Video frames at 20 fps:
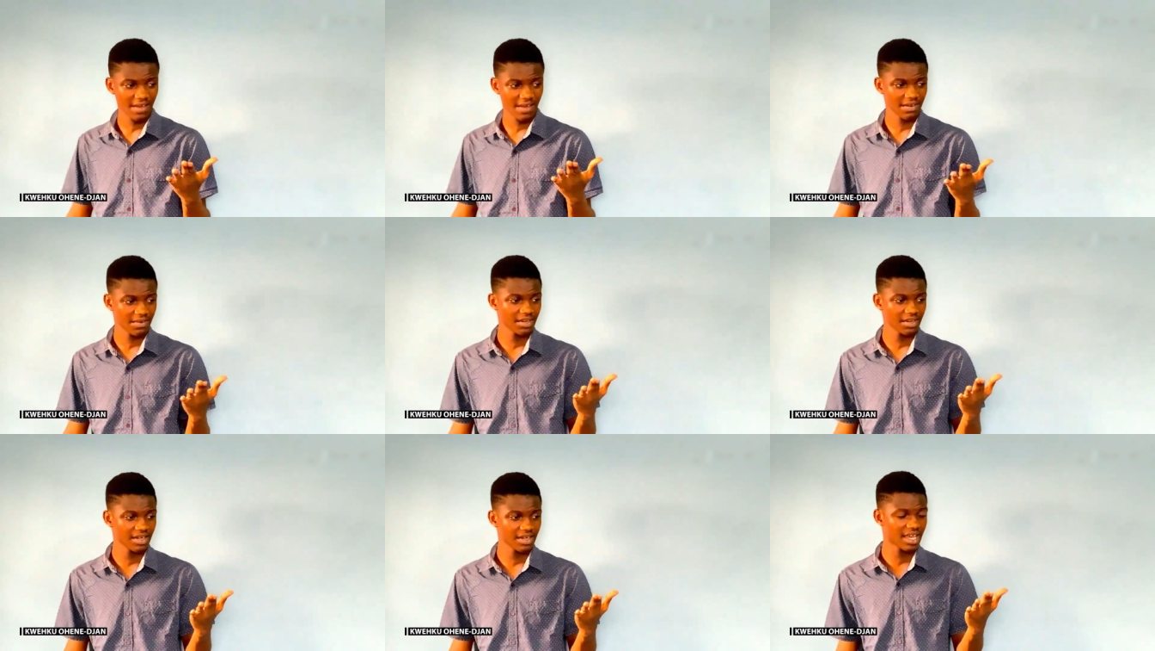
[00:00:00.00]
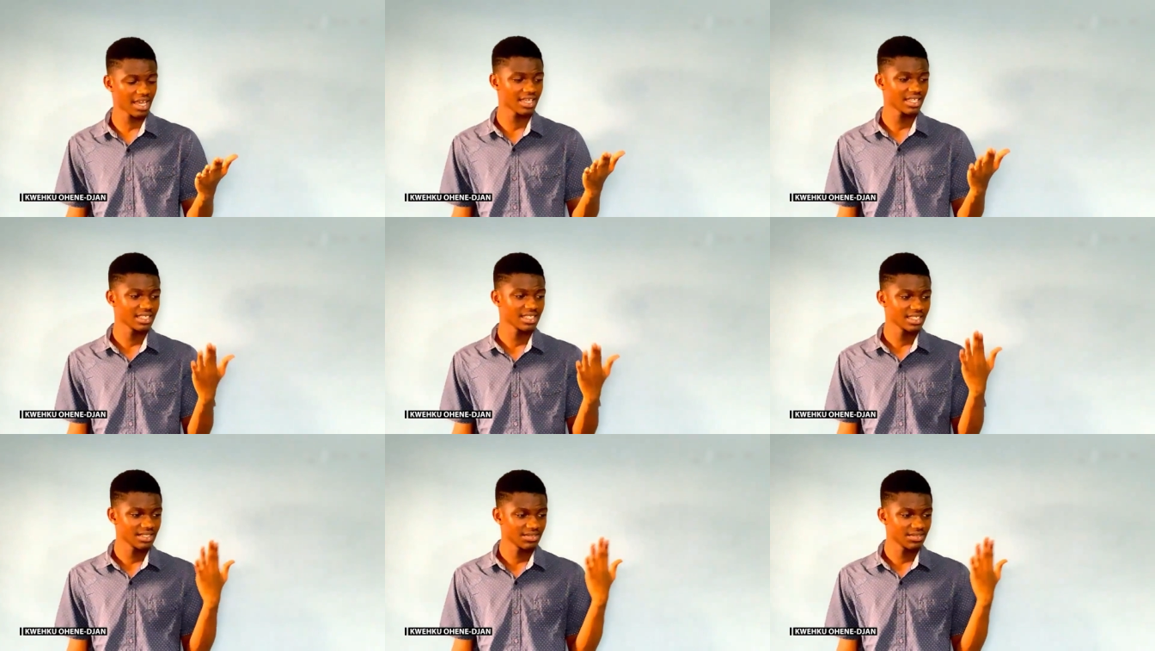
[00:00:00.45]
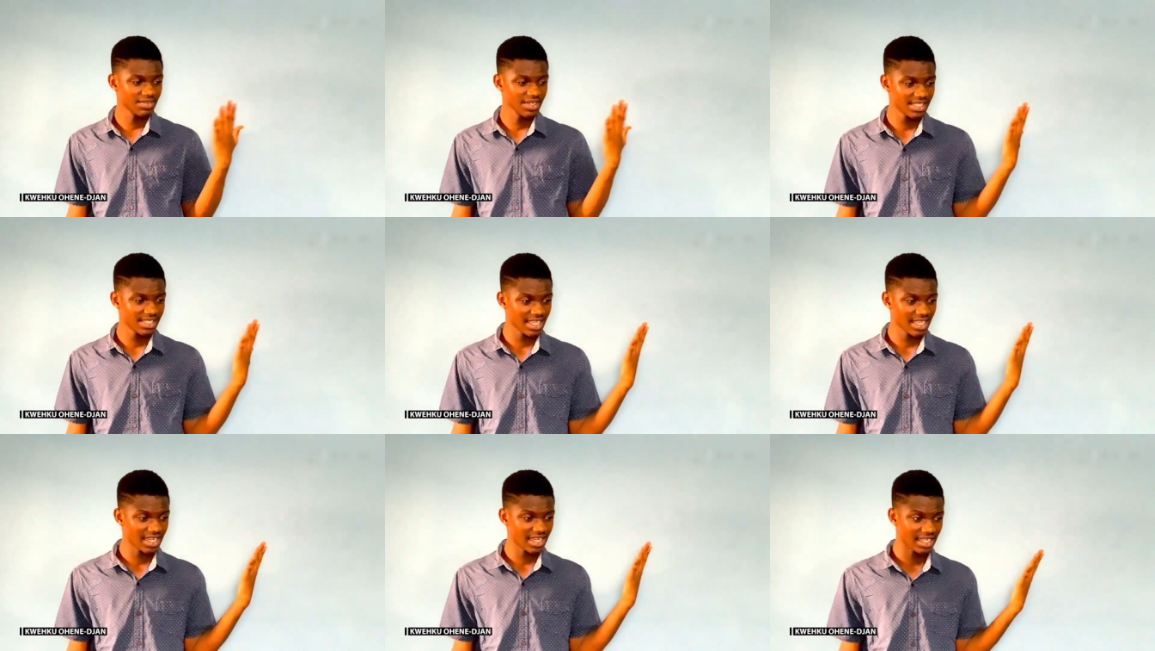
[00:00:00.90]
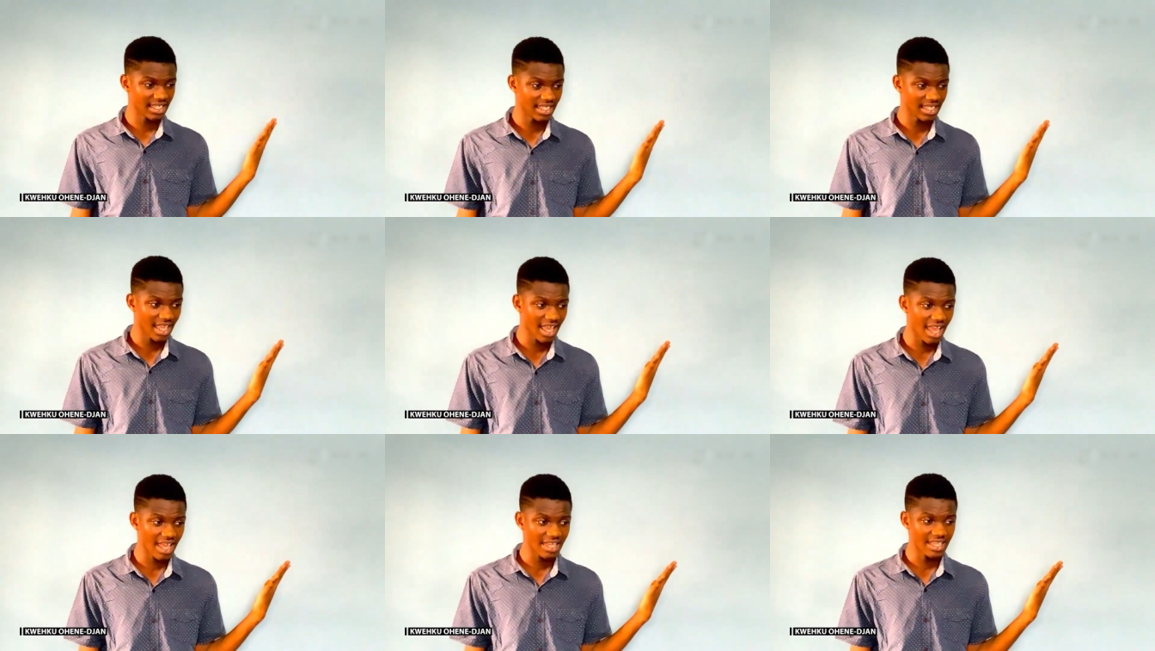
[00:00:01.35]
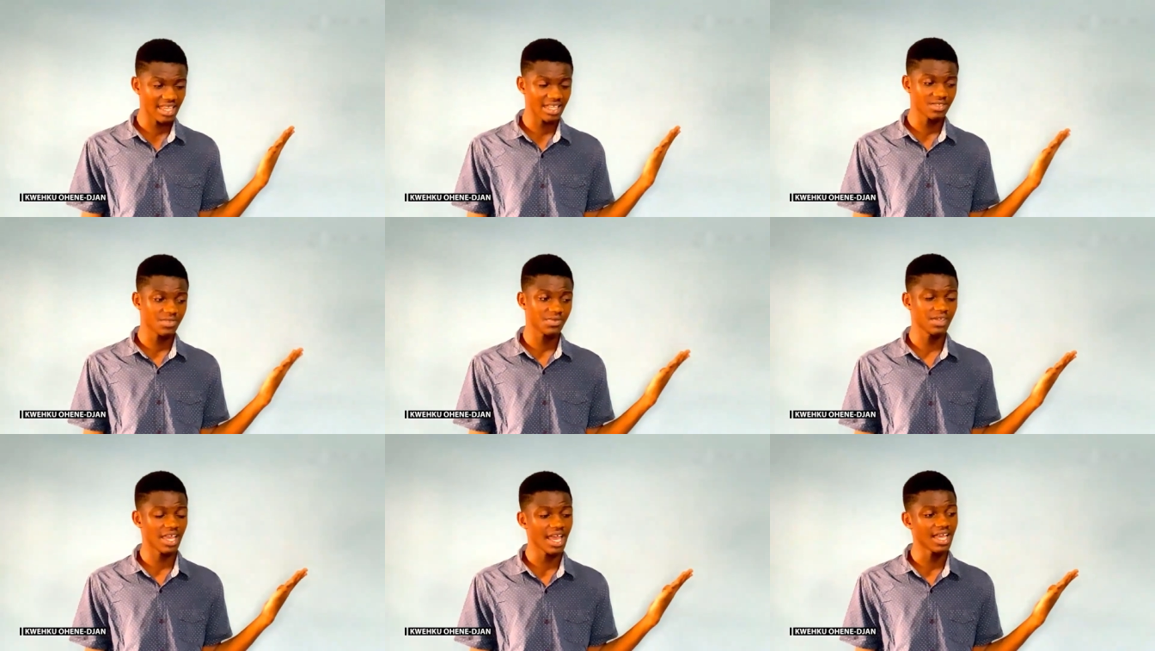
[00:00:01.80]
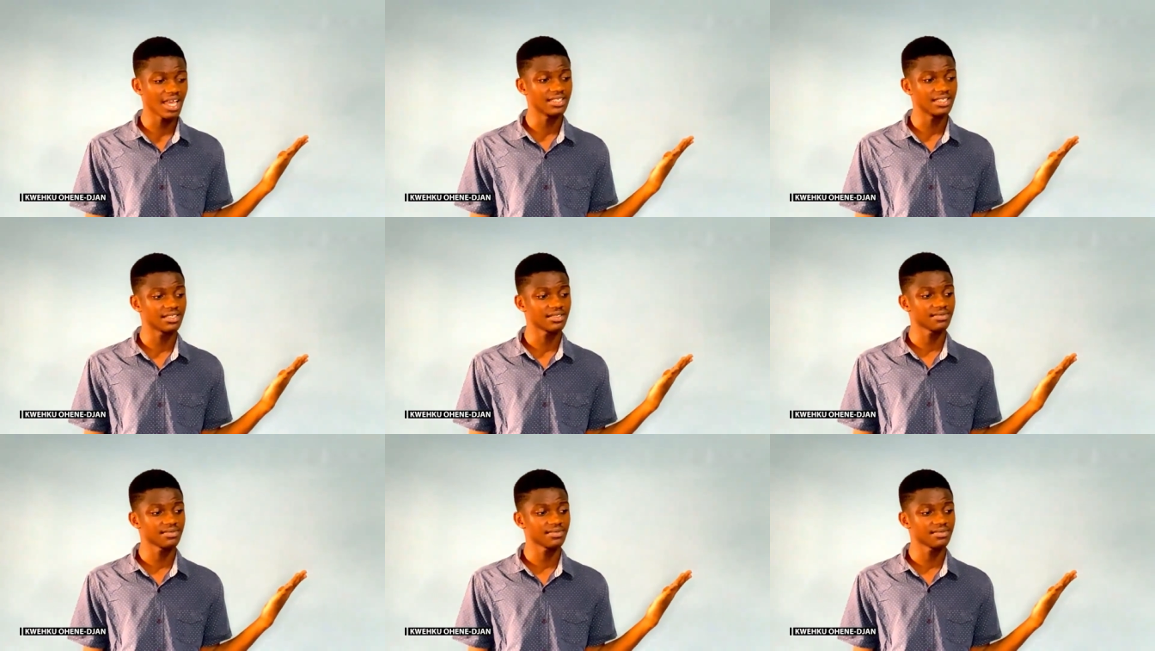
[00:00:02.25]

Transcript: arena recently that we had.